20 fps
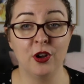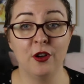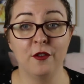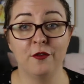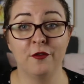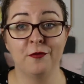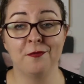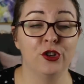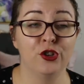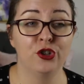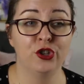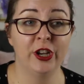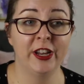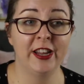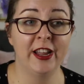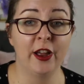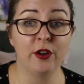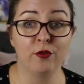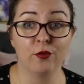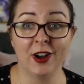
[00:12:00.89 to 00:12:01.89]
off.
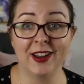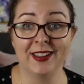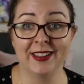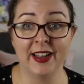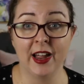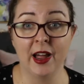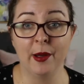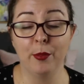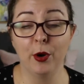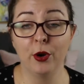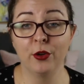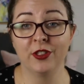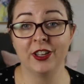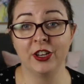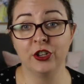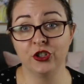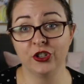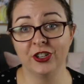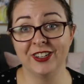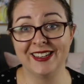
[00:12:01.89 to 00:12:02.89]
She and Riley are both
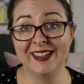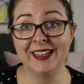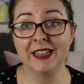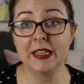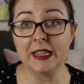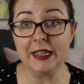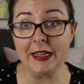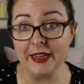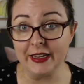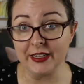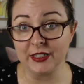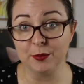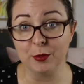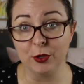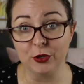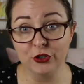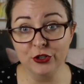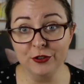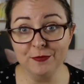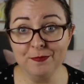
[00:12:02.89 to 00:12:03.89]
injured in the
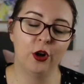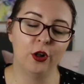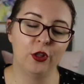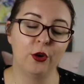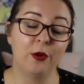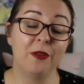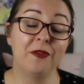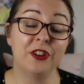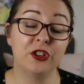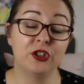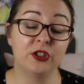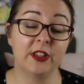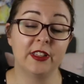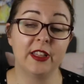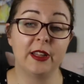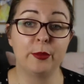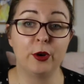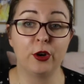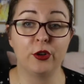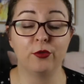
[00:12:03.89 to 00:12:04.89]
explosion, although eventually
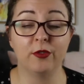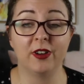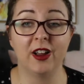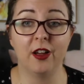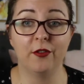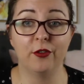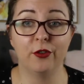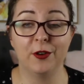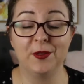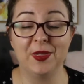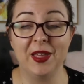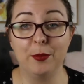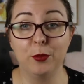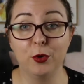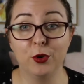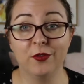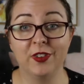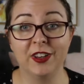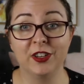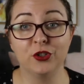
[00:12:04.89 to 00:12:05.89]
they both recover and they
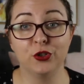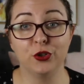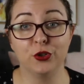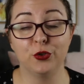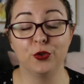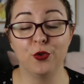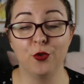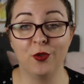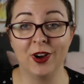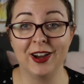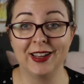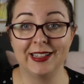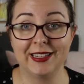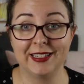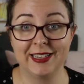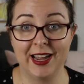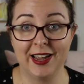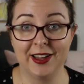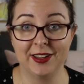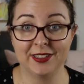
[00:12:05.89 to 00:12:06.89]
move into Riley's
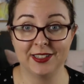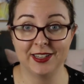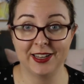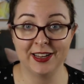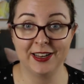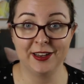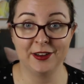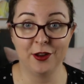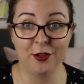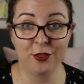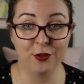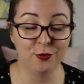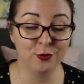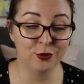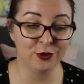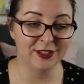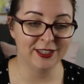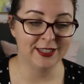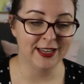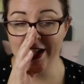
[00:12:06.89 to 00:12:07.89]
house in the
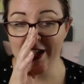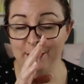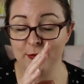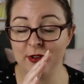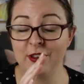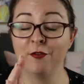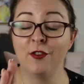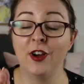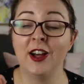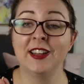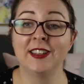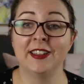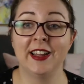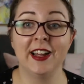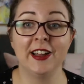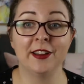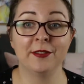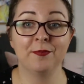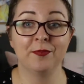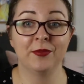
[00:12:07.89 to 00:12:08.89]
woods. And we find
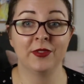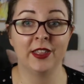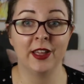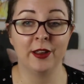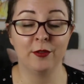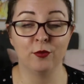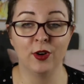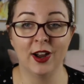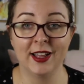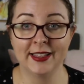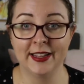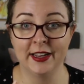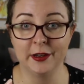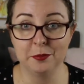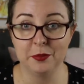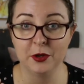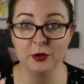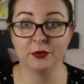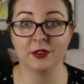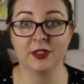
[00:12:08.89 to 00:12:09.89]
out that Riley
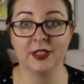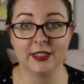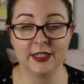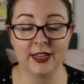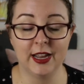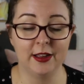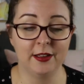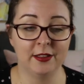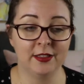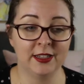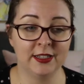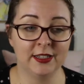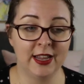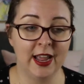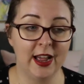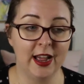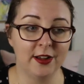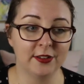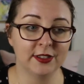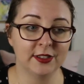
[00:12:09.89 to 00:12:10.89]
had built this
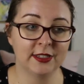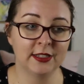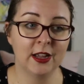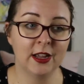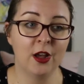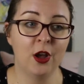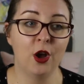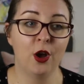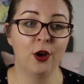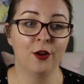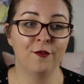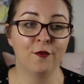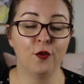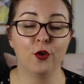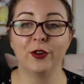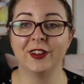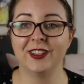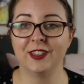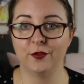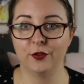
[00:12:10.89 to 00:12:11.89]
house
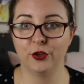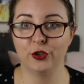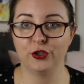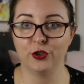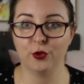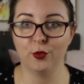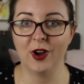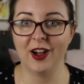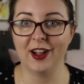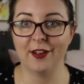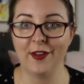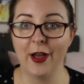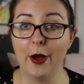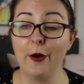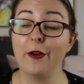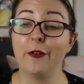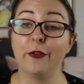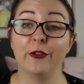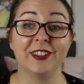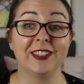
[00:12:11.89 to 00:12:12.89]
for his future wife.
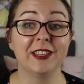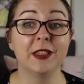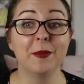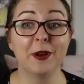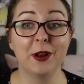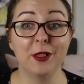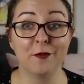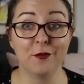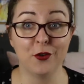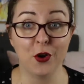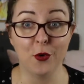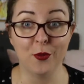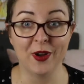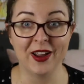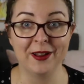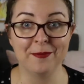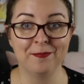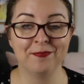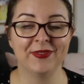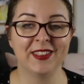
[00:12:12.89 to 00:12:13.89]
However, it's in the middle of
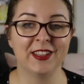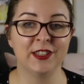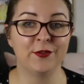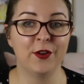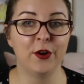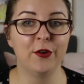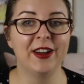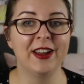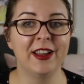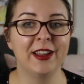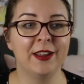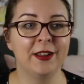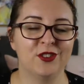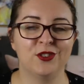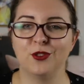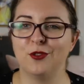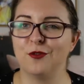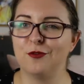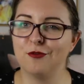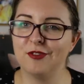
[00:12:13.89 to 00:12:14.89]
nowhere. It's very
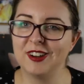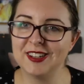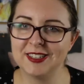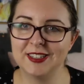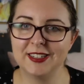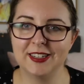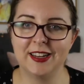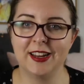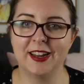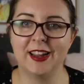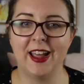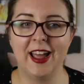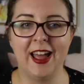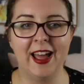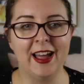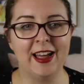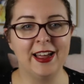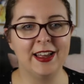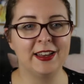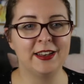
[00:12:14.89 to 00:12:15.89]
sort of rustic
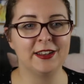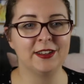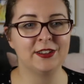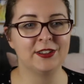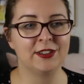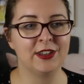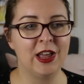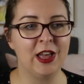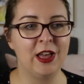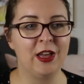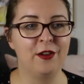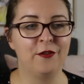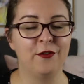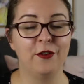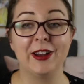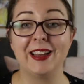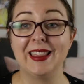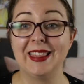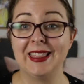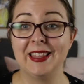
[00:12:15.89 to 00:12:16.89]
and
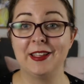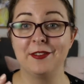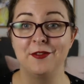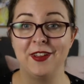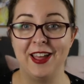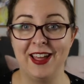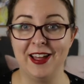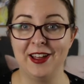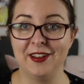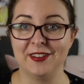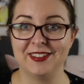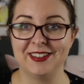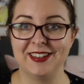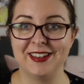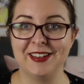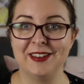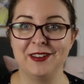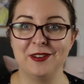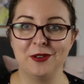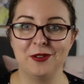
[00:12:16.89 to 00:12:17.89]
very live out
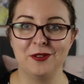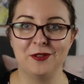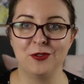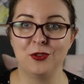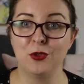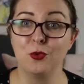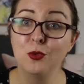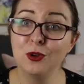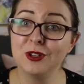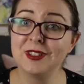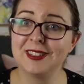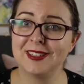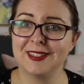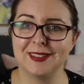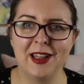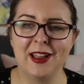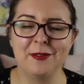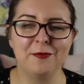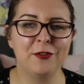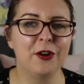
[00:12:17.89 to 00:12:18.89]
in the woods
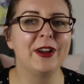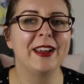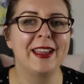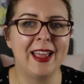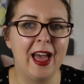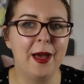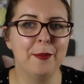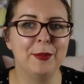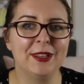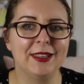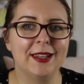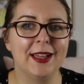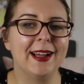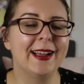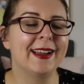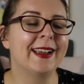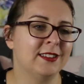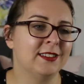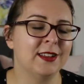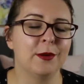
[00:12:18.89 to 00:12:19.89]
and very
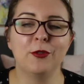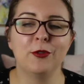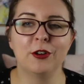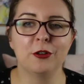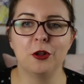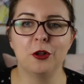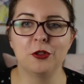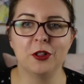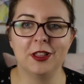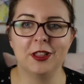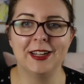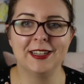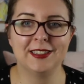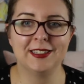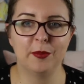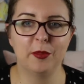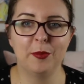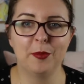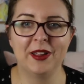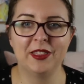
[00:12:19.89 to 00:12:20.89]
cabin-like. Somewhere along the line,
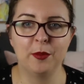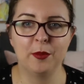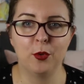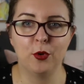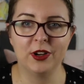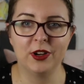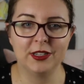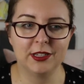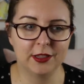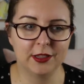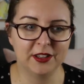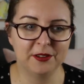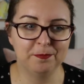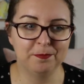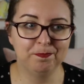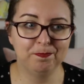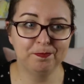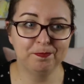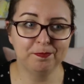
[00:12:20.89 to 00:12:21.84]
someone made the point that